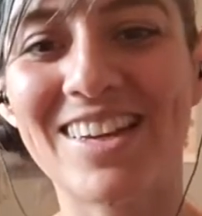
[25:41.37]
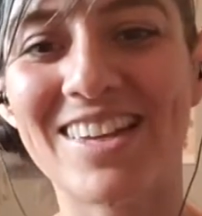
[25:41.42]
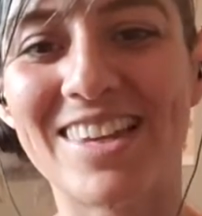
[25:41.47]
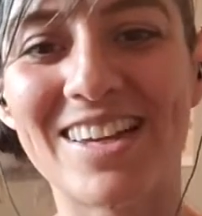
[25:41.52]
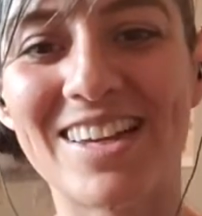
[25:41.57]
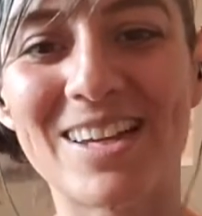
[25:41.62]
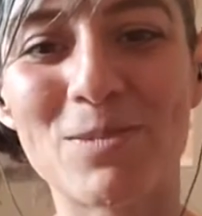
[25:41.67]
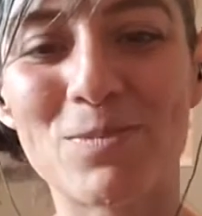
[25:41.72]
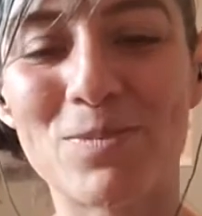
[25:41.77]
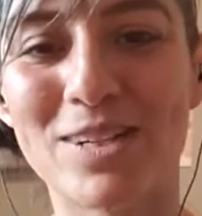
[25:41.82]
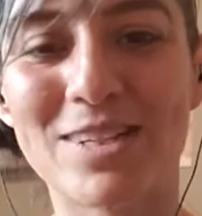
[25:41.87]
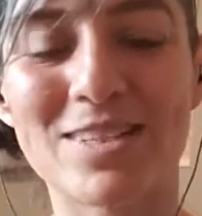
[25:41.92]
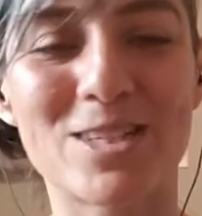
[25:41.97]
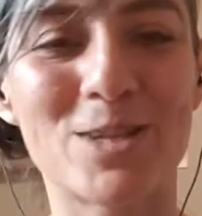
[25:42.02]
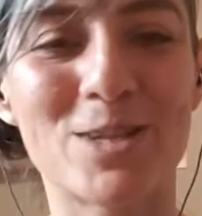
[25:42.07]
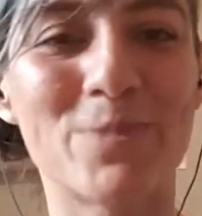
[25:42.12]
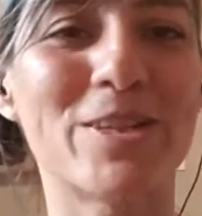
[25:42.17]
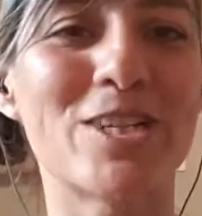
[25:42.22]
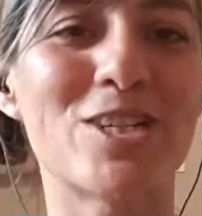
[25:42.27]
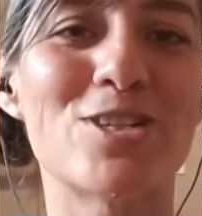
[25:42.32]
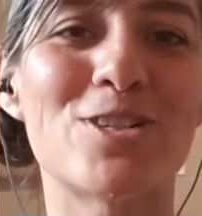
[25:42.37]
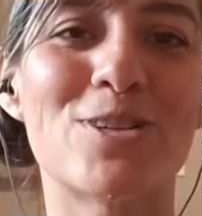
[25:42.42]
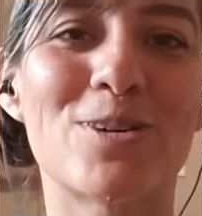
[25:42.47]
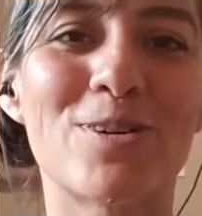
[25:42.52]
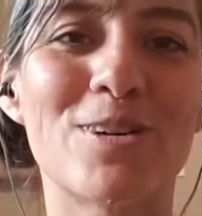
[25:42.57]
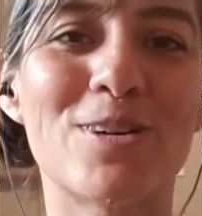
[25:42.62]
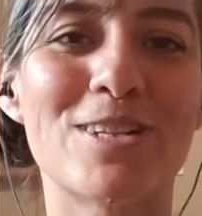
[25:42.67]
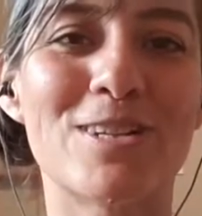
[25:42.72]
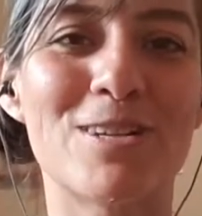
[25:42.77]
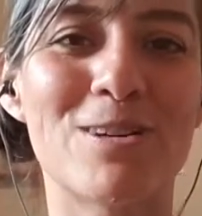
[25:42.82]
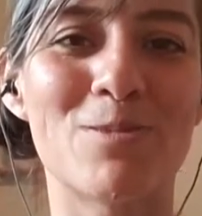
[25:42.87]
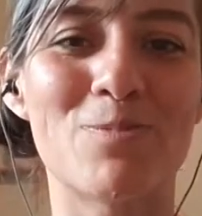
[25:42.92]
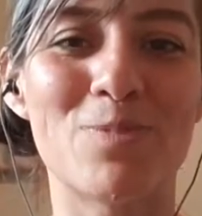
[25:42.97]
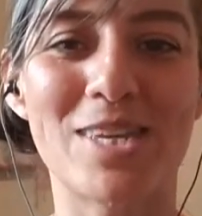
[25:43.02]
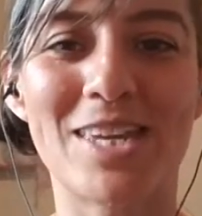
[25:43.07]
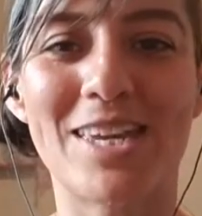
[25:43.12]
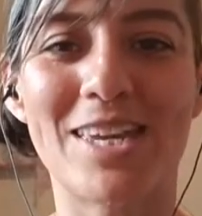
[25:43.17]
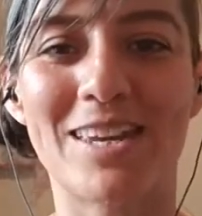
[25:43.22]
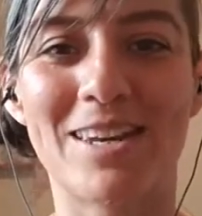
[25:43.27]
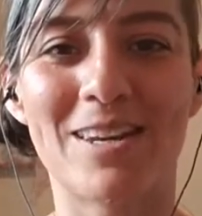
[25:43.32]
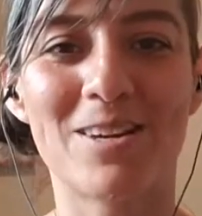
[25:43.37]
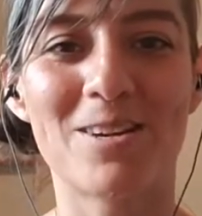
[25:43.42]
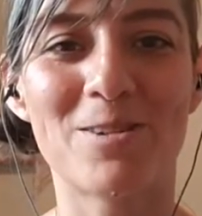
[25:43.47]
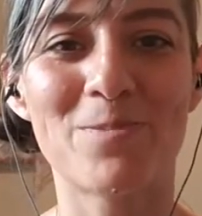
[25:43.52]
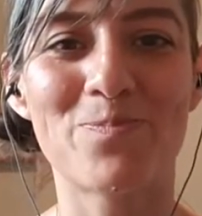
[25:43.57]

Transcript: That can bring so much joy to your being.